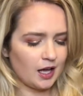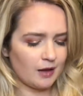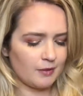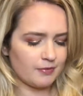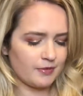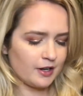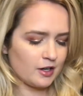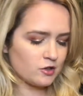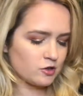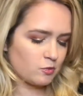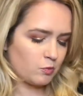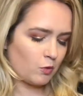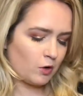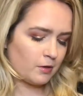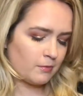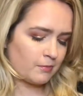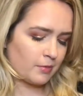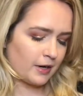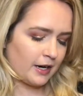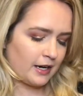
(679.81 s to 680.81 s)
There's
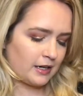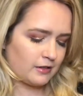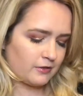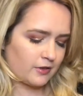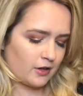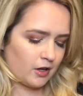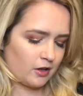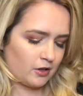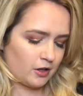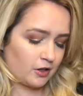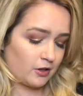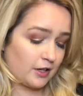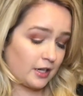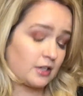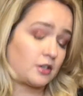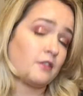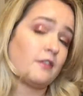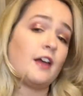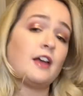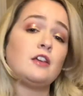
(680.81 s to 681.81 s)
one brand of color
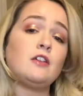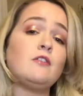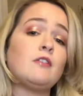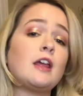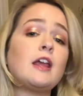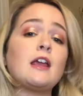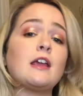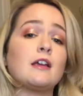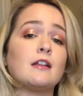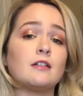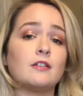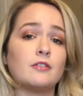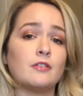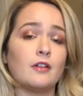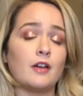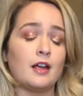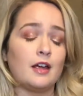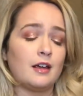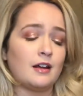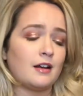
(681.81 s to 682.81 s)
corrector that you need,
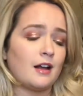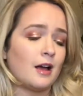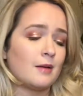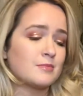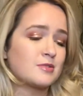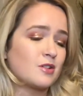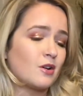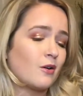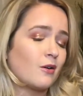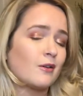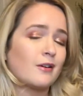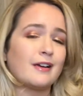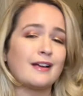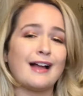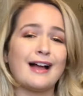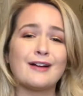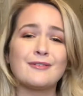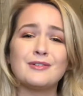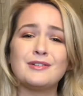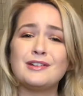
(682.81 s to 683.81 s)
and I'm sorry,
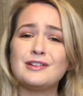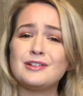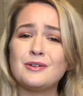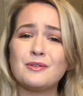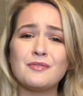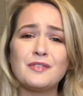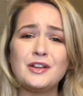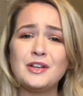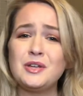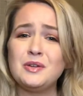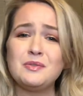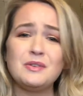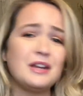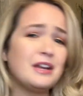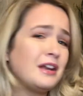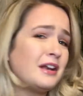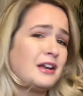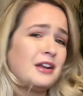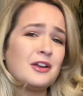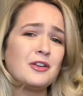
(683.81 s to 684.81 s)
I really don't think you need
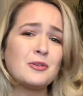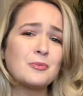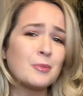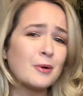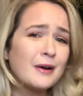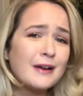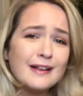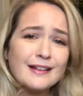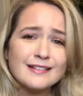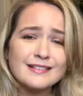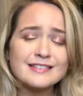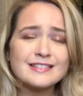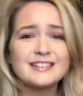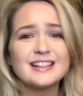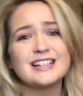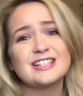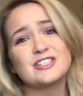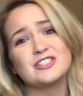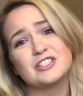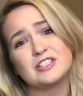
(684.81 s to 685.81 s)
any other brands.
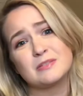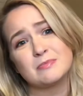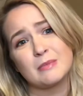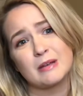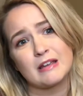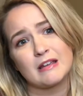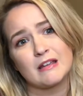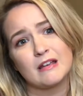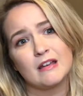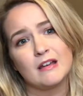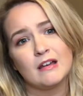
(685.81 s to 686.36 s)
That's just me.